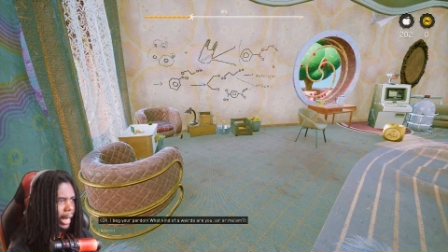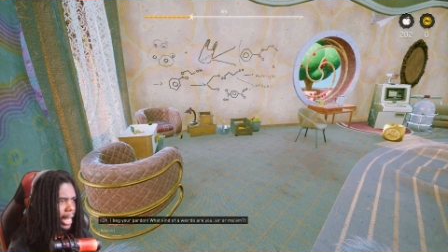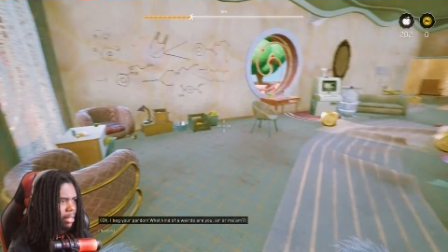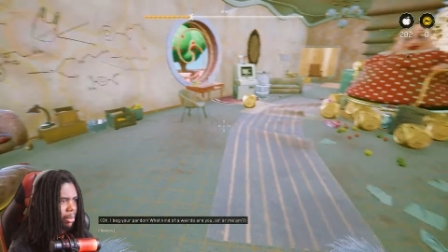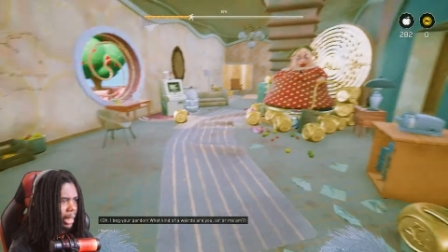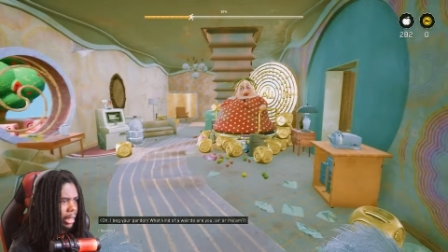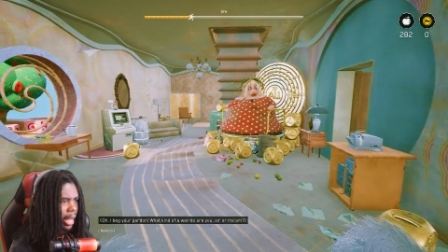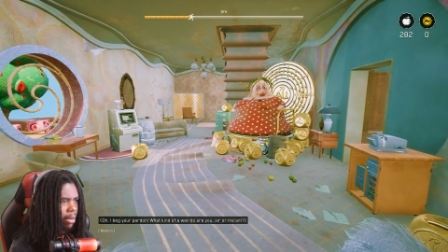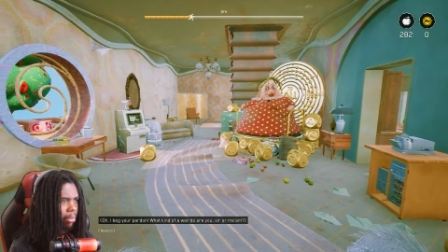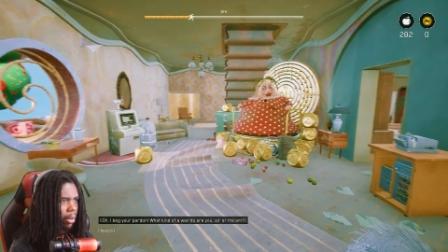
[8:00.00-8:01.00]
gasp like
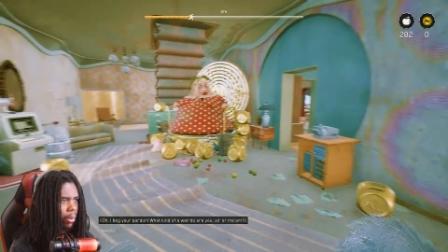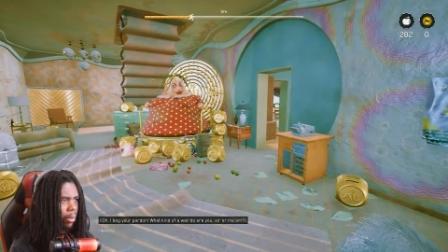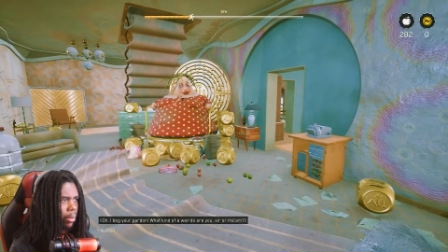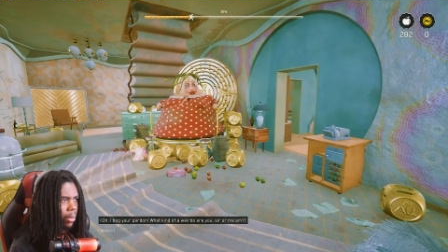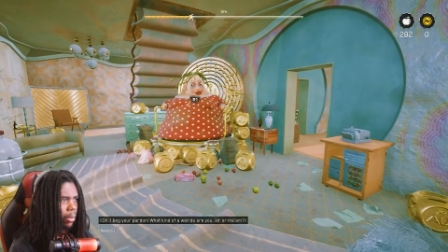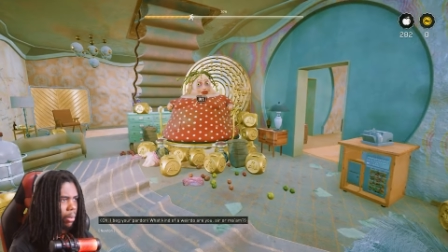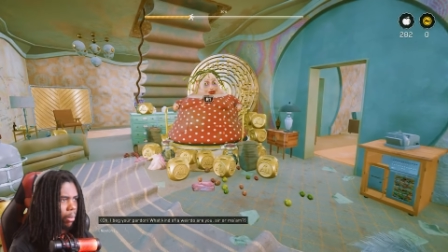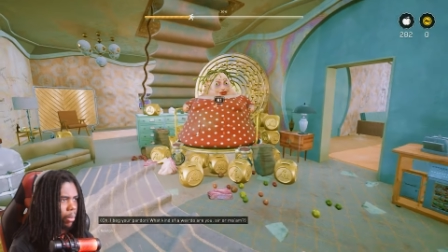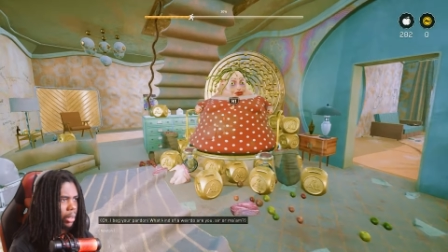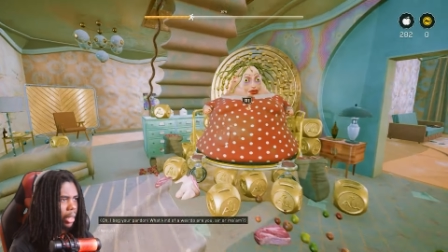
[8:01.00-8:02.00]
that, bro.
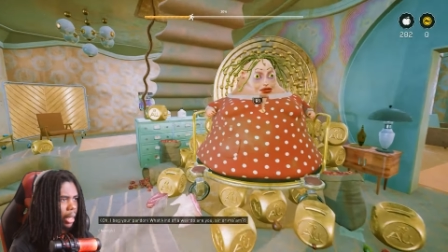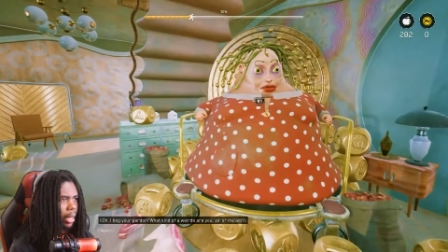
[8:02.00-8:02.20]
What the